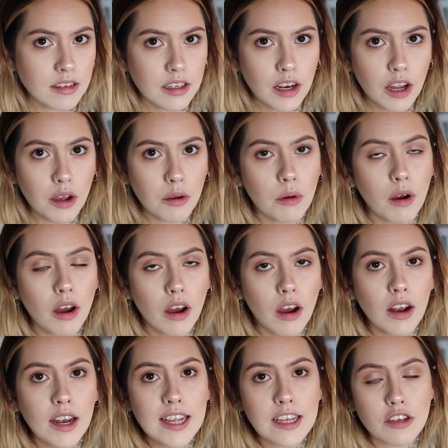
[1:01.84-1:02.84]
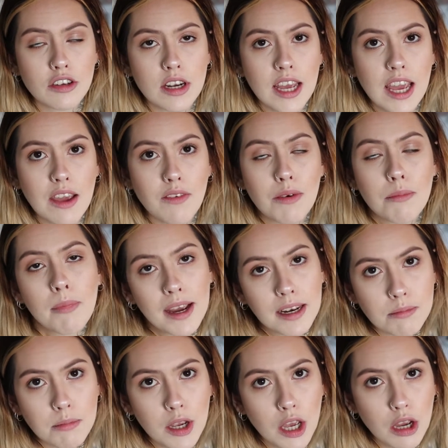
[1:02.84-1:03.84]
you know, I literally even
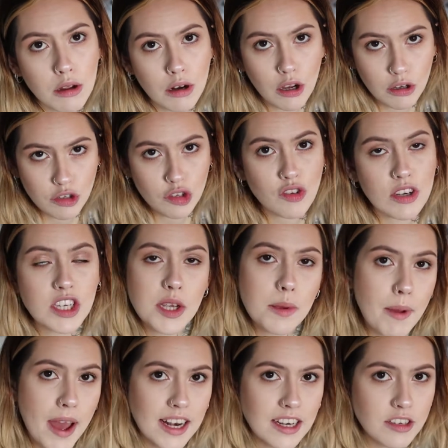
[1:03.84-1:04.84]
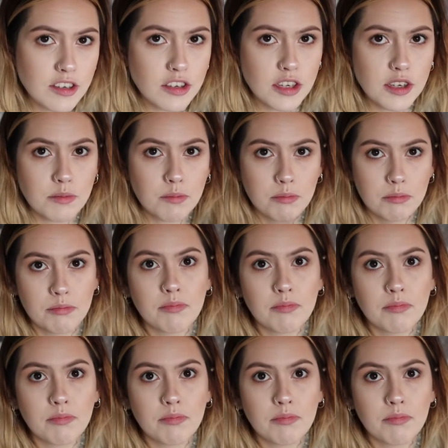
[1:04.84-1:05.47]
made my own like stretchy band to,